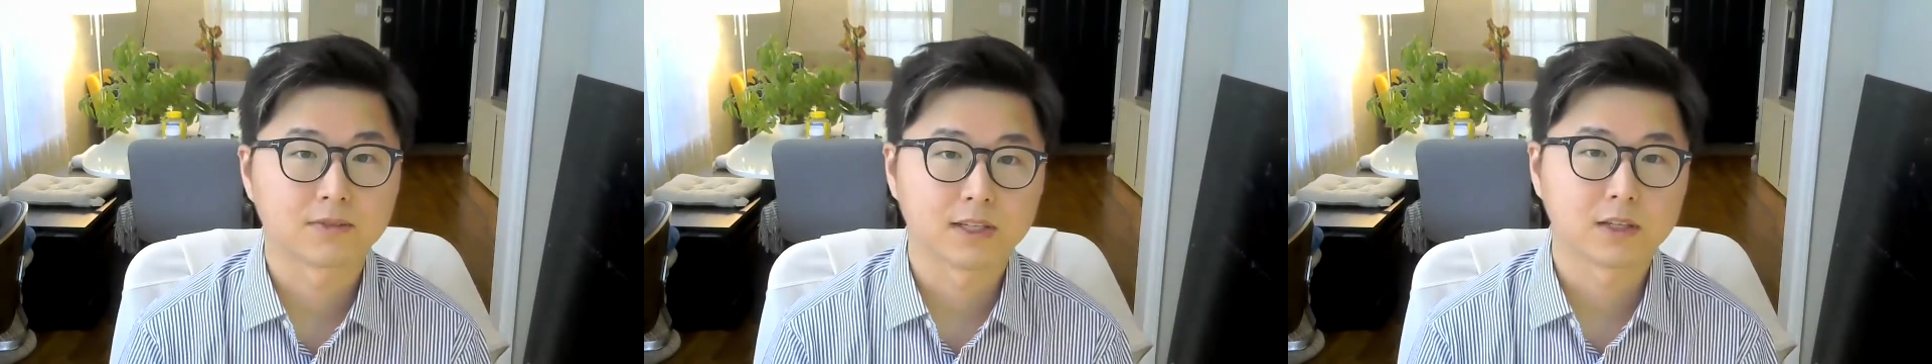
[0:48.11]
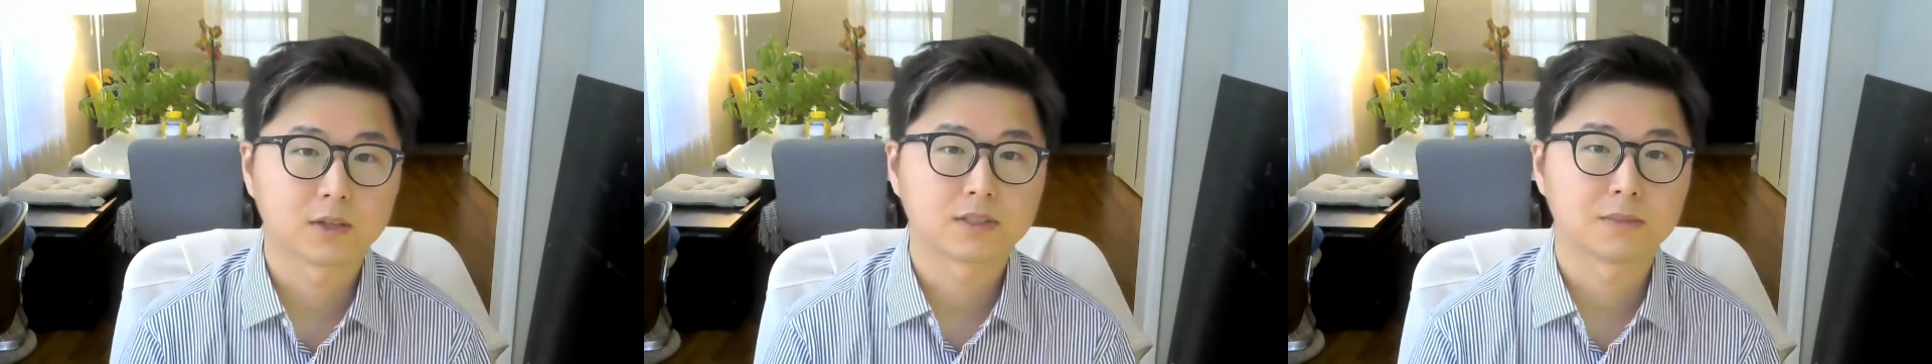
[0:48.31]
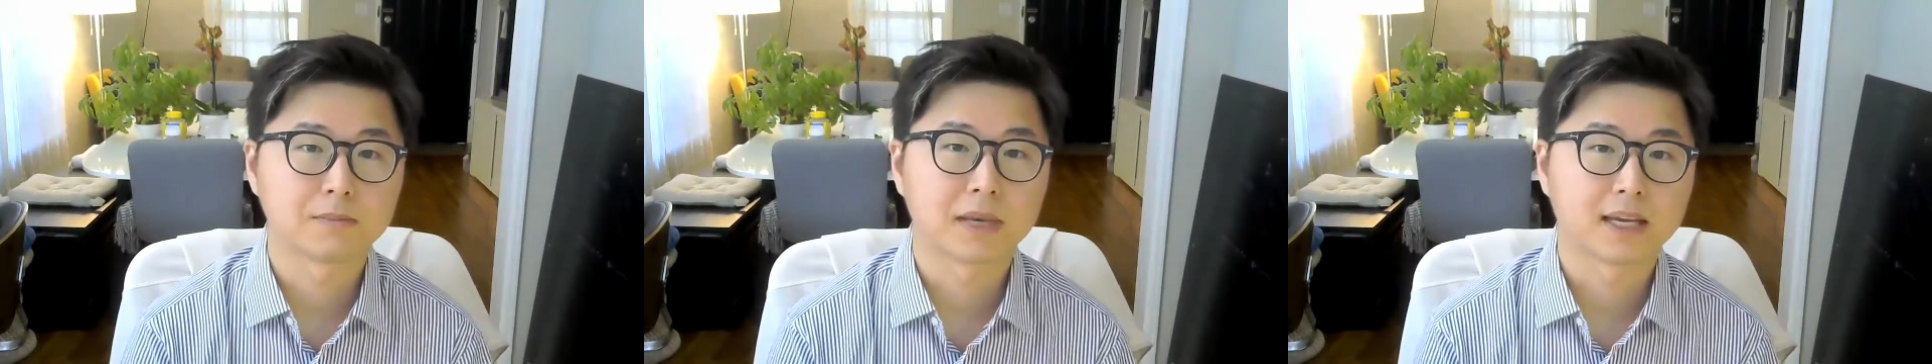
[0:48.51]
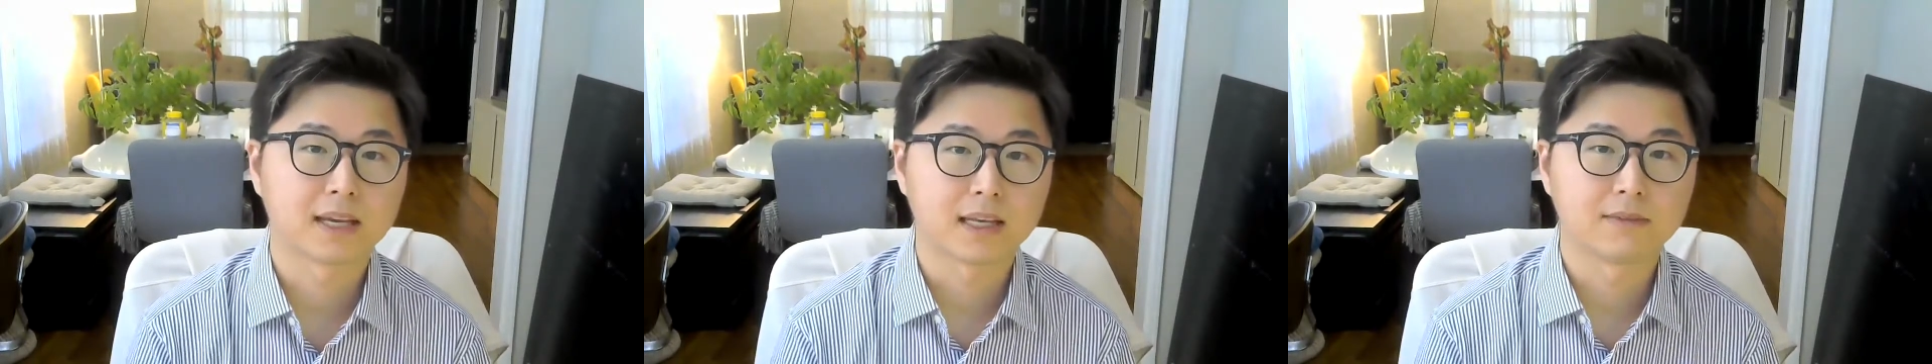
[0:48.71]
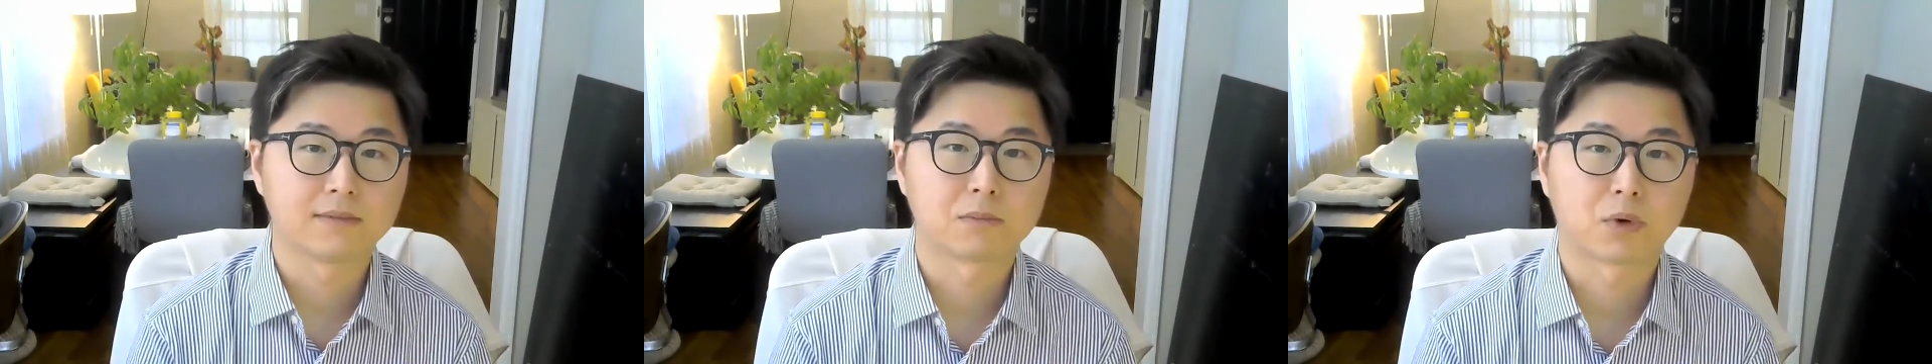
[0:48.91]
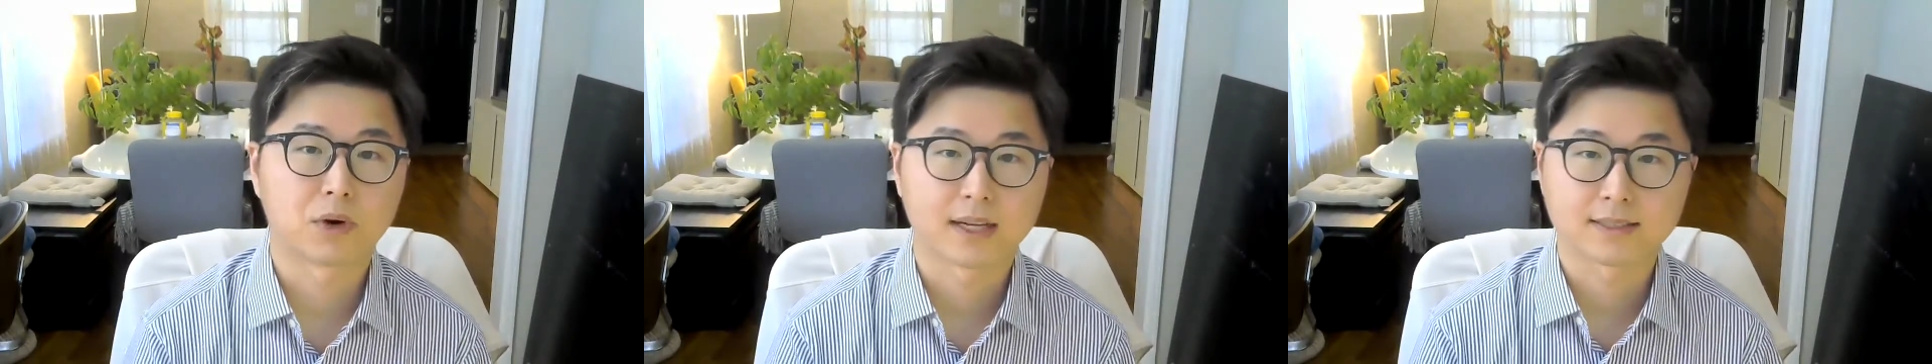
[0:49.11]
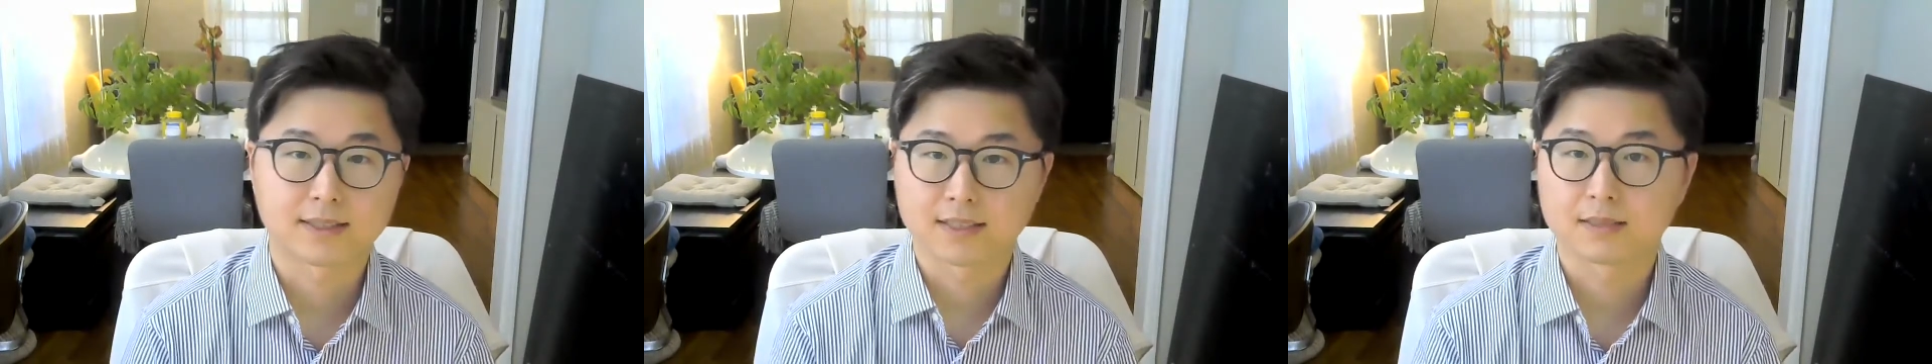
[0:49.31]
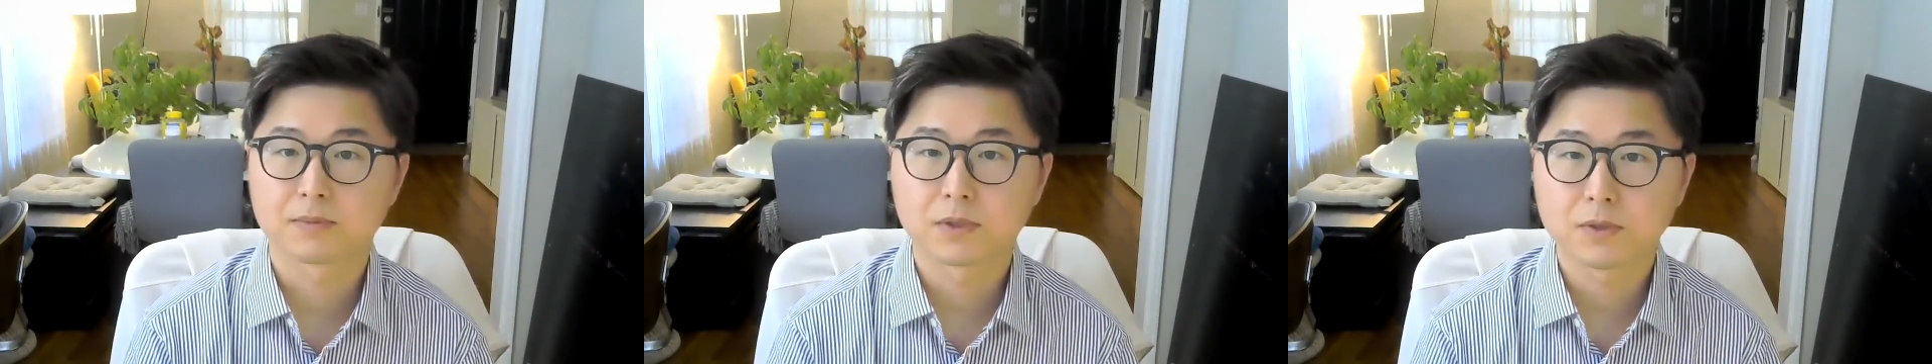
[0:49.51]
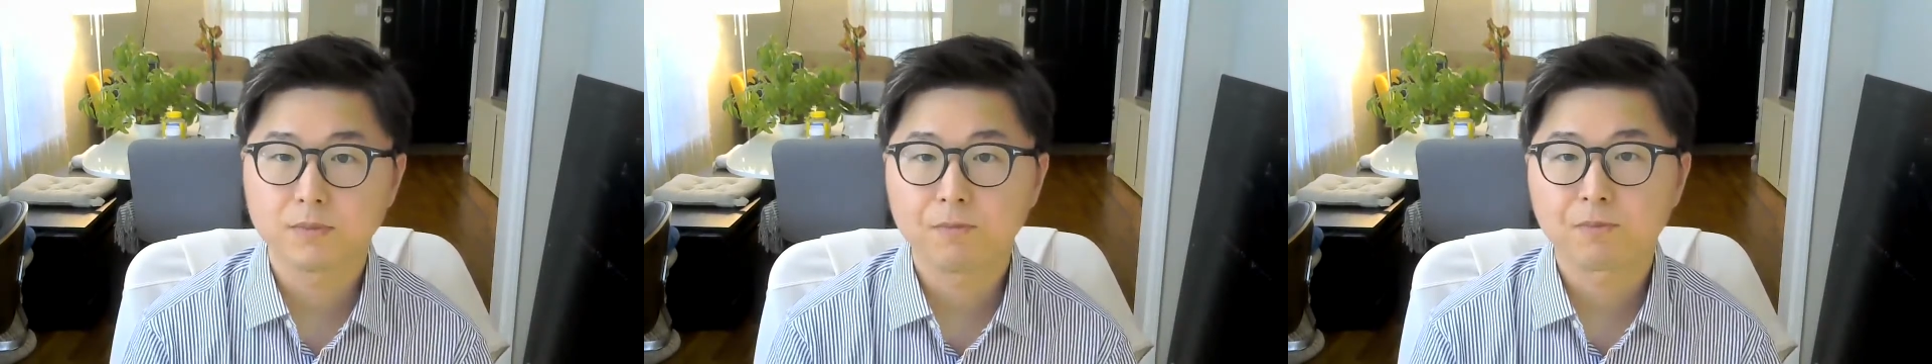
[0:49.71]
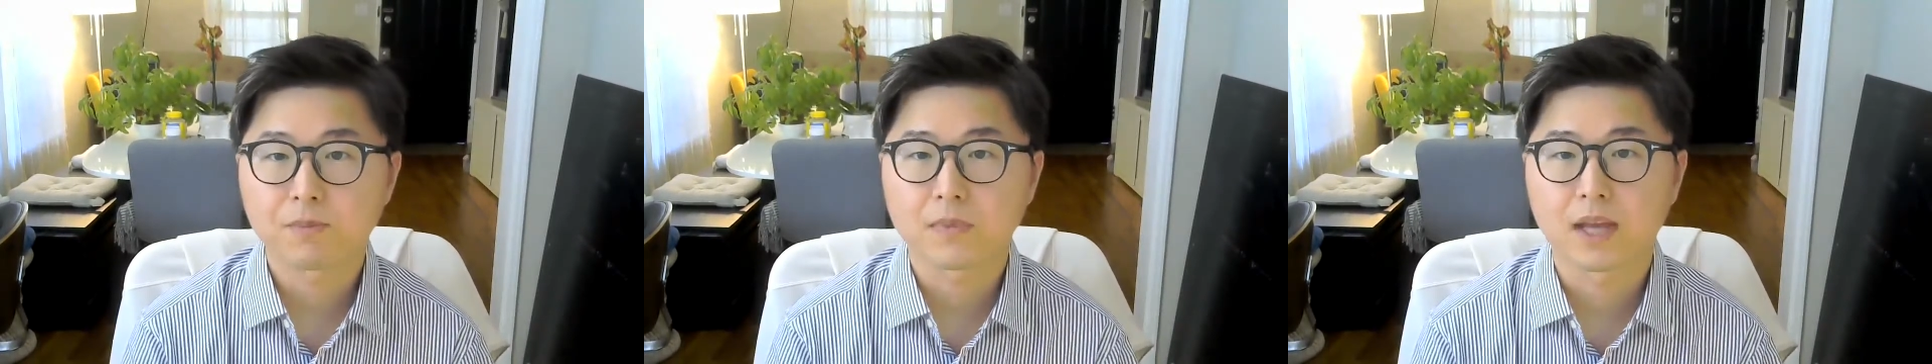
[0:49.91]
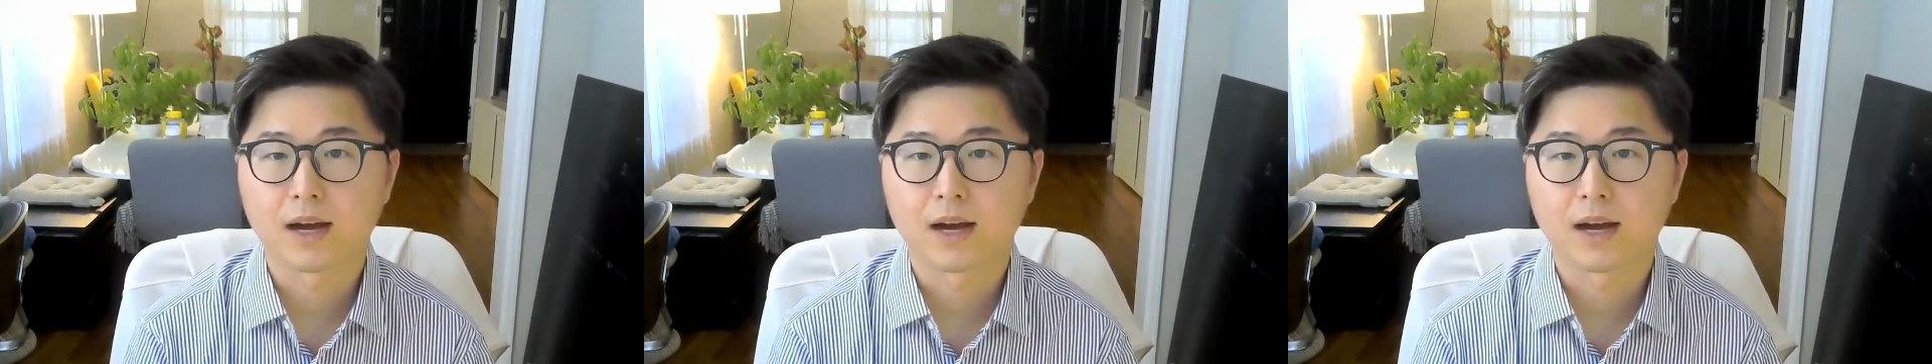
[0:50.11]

video to make it even more accessible.